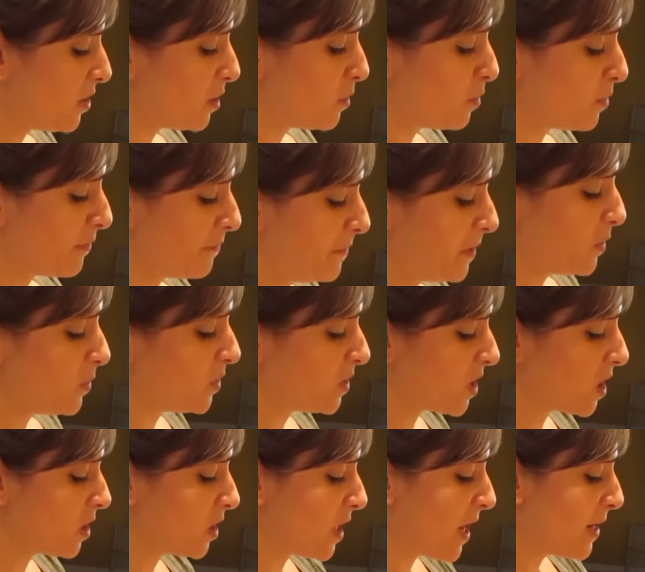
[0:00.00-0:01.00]
good reviews
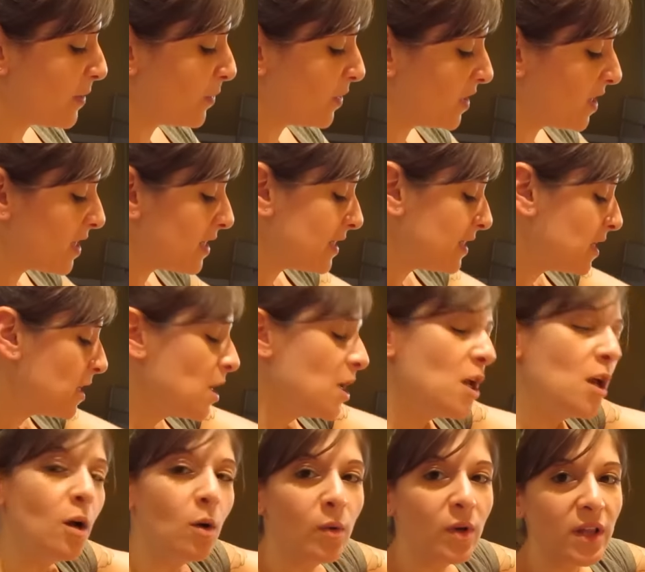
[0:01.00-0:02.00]
online with this.
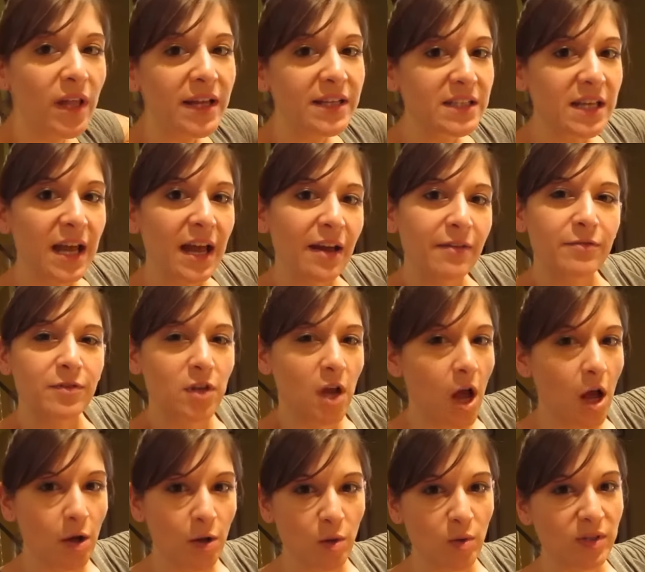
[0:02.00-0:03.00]
We like to have
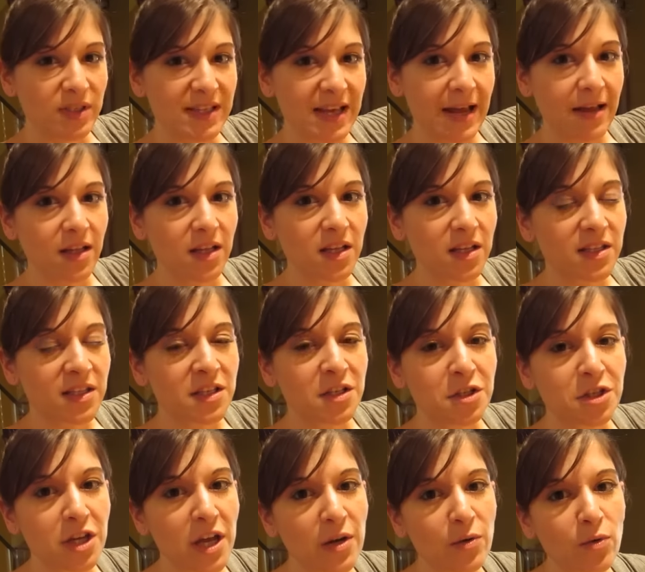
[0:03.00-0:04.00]
taco salads
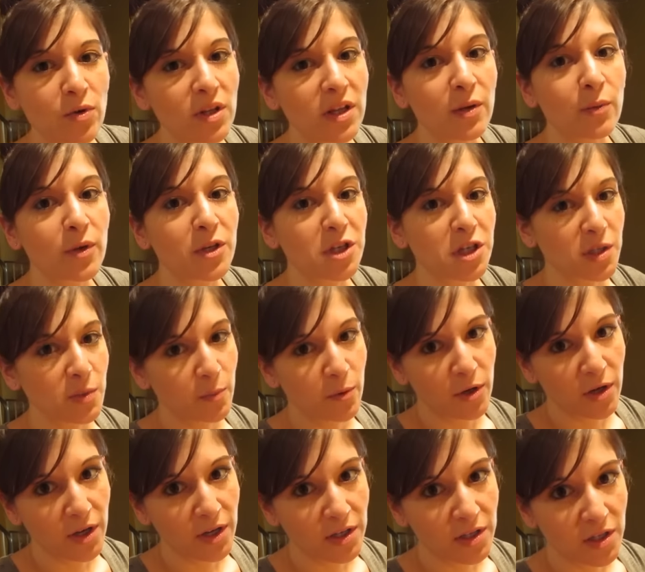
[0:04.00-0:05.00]
and generally we just
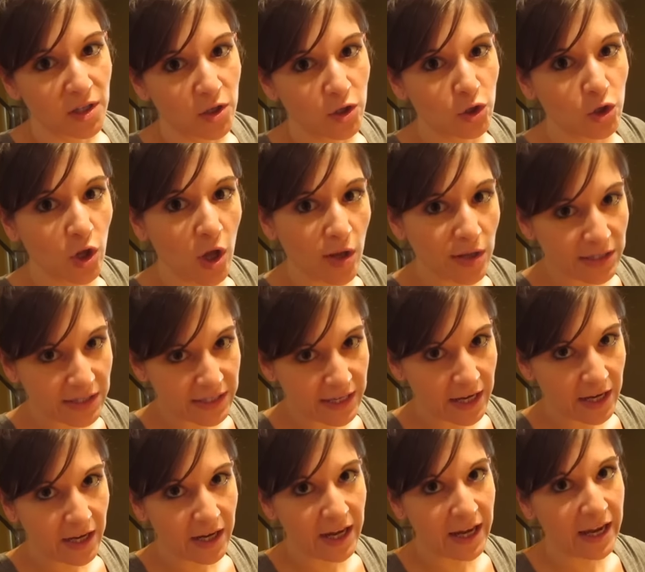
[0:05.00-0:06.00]
put
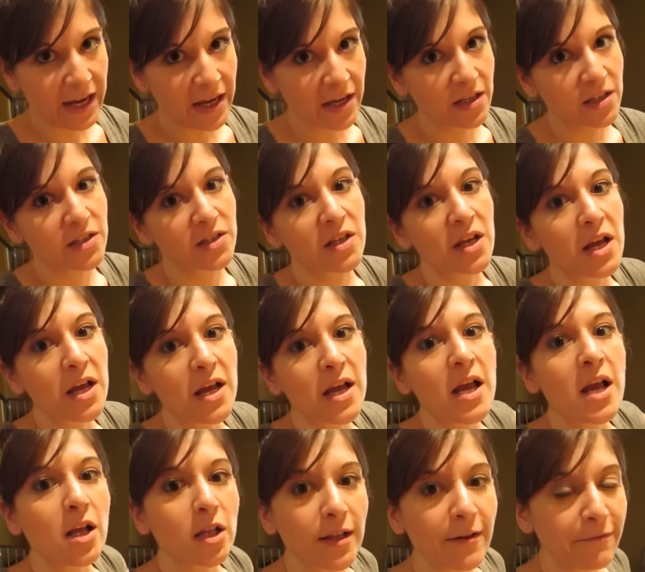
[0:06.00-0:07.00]
salsa and
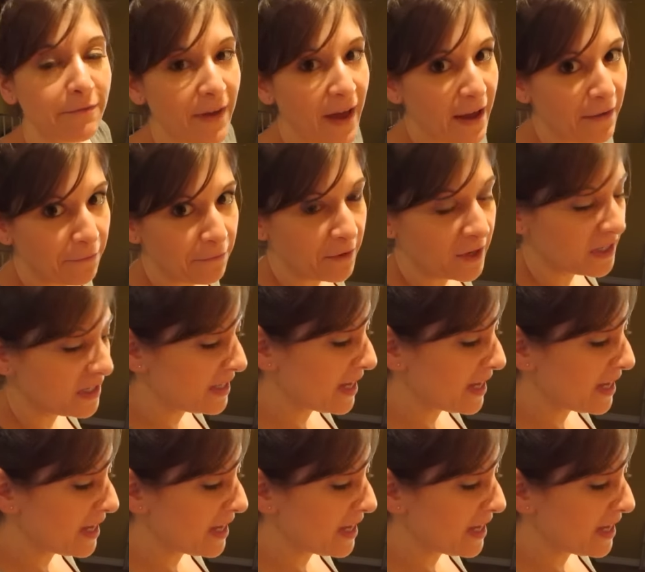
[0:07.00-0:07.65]
fat-free